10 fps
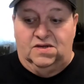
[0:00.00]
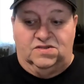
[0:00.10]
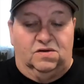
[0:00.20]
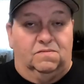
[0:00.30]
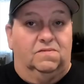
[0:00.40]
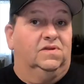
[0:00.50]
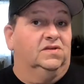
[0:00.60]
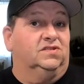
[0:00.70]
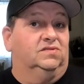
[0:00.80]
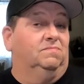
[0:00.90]
So
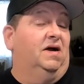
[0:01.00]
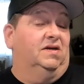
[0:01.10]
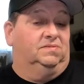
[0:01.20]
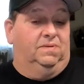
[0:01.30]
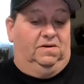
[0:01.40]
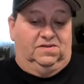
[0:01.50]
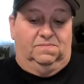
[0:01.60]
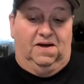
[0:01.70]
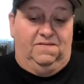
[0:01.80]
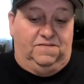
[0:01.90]
this is my experience.
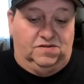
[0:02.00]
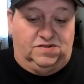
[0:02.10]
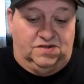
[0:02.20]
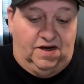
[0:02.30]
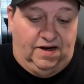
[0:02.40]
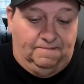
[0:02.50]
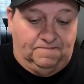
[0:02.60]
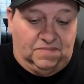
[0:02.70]
My first night,